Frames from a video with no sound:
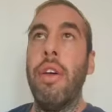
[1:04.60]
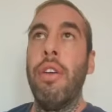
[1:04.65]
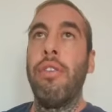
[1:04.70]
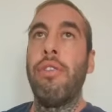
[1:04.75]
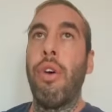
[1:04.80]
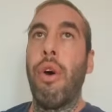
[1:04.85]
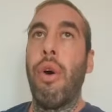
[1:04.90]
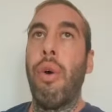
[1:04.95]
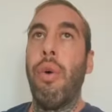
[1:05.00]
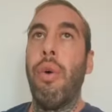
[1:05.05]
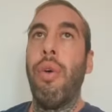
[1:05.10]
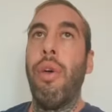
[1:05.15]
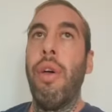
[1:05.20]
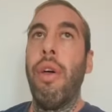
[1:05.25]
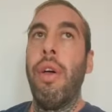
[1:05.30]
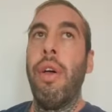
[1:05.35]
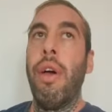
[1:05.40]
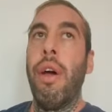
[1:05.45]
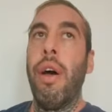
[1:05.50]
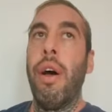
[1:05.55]
So,
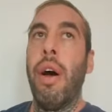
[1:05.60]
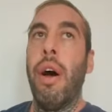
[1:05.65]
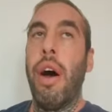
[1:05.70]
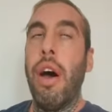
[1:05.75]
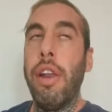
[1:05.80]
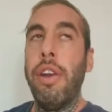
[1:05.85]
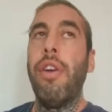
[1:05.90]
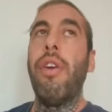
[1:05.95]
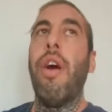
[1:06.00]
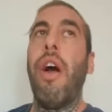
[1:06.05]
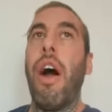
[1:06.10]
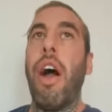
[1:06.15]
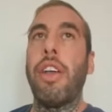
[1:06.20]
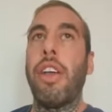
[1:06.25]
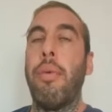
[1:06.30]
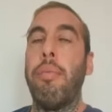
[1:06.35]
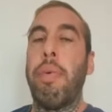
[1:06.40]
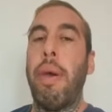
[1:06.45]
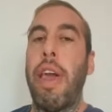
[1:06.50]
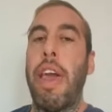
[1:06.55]
under
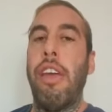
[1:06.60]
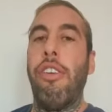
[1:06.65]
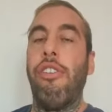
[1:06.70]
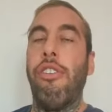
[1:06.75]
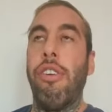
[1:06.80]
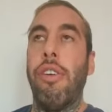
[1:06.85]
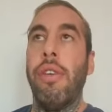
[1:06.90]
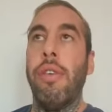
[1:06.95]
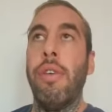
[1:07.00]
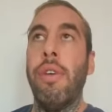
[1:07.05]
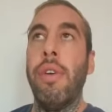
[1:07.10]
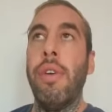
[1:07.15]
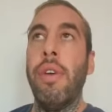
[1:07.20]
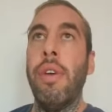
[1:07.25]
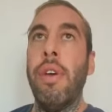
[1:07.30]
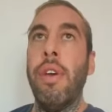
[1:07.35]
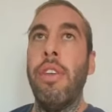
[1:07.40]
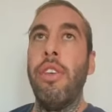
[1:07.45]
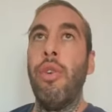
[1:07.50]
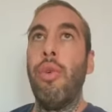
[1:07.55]
occupation,
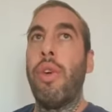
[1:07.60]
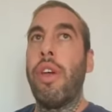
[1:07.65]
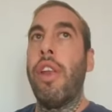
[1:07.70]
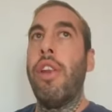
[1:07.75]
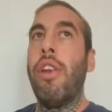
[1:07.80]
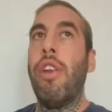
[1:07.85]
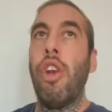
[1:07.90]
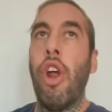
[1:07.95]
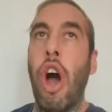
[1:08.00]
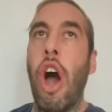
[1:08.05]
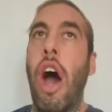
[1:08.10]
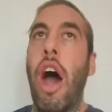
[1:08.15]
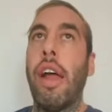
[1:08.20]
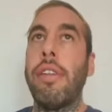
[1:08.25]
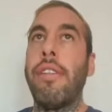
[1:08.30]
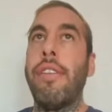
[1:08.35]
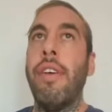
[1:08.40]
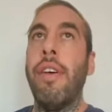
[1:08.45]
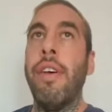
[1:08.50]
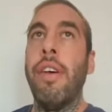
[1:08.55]
you
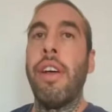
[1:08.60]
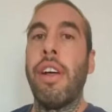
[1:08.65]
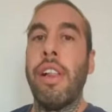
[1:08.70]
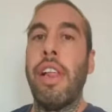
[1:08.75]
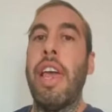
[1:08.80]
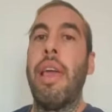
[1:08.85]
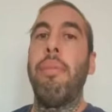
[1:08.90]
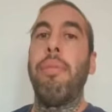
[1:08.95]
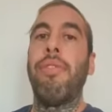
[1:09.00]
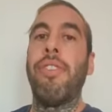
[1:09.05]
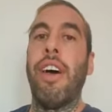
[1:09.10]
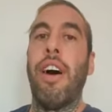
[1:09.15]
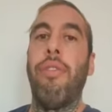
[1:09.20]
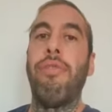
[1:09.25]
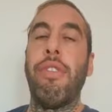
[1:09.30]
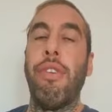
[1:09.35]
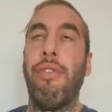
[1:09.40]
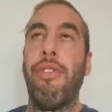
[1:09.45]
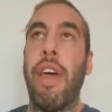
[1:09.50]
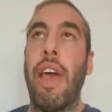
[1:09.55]
cannot claim
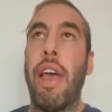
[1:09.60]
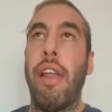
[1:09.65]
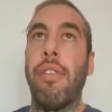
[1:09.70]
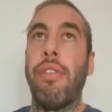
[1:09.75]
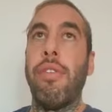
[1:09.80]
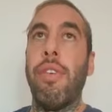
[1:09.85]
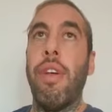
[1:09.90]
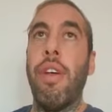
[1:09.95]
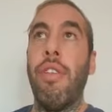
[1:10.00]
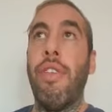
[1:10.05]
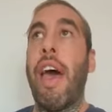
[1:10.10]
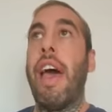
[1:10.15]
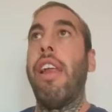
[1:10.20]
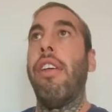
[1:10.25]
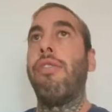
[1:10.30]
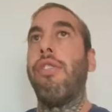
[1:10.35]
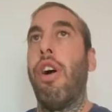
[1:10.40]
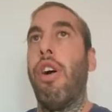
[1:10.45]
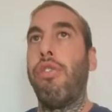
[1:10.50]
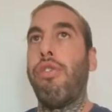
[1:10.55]
self defense. That
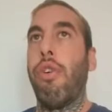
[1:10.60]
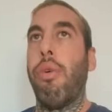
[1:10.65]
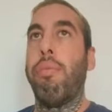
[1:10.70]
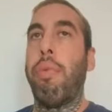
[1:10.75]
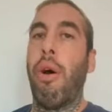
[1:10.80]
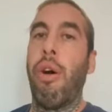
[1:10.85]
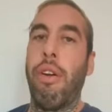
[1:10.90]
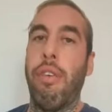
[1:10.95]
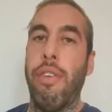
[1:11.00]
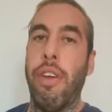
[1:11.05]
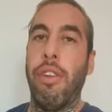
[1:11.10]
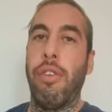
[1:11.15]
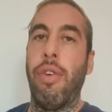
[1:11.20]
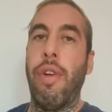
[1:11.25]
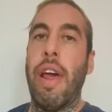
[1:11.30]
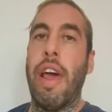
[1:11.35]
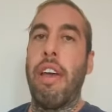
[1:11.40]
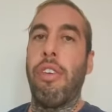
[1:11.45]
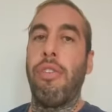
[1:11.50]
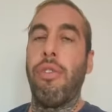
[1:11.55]
is also part of
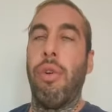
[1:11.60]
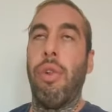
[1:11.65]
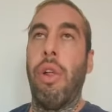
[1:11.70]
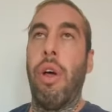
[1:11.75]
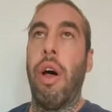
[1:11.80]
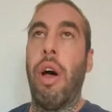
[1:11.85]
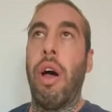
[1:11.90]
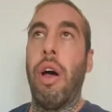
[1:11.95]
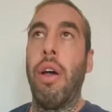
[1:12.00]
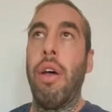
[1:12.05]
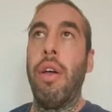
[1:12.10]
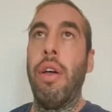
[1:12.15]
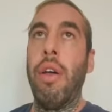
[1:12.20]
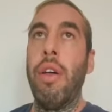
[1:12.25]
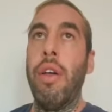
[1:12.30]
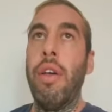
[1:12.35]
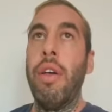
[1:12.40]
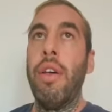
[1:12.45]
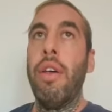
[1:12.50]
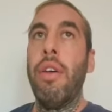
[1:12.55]
international law.
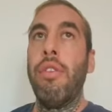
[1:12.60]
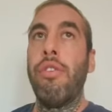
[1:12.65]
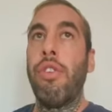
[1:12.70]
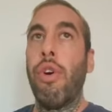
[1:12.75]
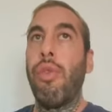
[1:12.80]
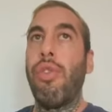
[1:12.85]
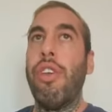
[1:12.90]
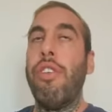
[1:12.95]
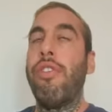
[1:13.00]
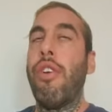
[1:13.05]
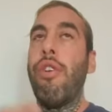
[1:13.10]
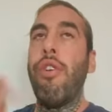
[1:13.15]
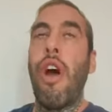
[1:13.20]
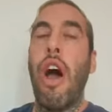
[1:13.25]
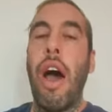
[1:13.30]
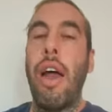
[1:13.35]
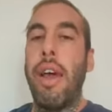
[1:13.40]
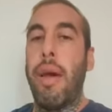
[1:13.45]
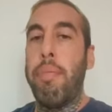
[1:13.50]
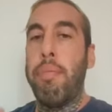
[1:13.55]
So, these are
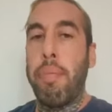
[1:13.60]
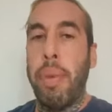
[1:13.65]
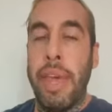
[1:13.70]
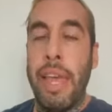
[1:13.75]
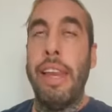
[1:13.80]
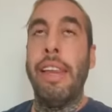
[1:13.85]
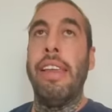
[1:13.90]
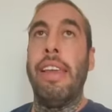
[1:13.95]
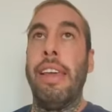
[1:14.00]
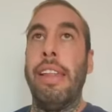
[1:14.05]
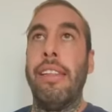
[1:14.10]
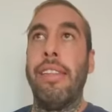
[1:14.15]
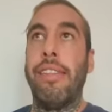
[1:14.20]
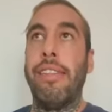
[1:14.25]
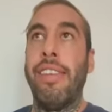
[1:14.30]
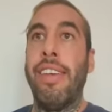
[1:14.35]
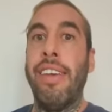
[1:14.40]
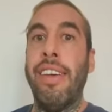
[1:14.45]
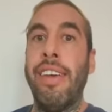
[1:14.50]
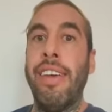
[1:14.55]
not
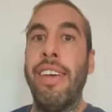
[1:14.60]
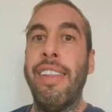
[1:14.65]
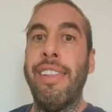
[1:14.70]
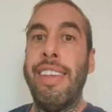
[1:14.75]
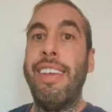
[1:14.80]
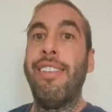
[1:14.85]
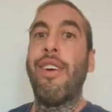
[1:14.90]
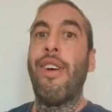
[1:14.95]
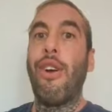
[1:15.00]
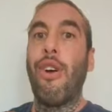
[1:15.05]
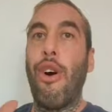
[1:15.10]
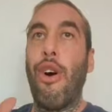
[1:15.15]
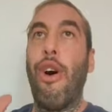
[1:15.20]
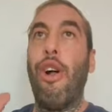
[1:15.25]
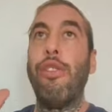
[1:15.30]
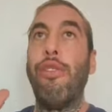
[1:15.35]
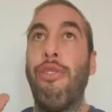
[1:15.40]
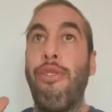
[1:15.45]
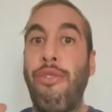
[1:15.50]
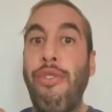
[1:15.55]
opinions, these are
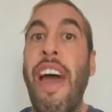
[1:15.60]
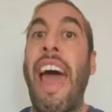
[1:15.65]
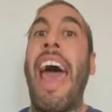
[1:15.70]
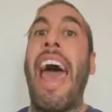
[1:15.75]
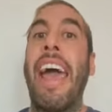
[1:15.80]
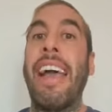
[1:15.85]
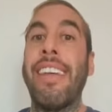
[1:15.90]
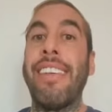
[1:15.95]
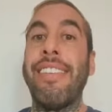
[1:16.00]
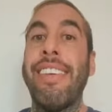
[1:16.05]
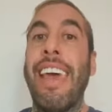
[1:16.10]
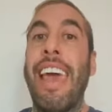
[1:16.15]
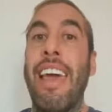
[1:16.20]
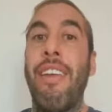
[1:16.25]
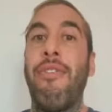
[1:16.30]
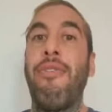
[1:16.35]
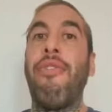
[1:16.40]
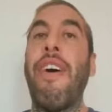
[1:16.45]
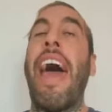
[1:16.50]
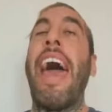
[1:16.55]
called facts,
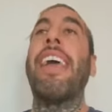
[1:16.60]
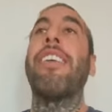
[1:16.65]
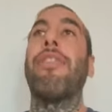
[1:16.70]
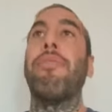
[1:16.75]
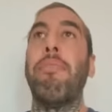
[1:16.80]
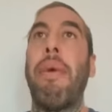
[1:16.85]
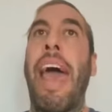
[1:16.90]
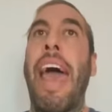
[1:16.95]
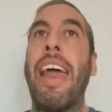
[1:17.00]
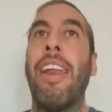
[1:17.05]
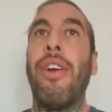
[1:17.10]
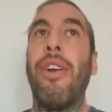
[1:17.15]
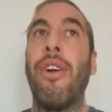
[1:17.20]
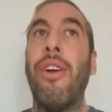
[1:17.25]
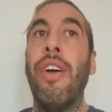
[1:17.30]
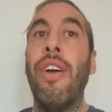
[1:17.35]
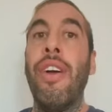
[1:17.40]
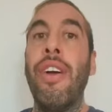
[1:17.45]
and facts matter.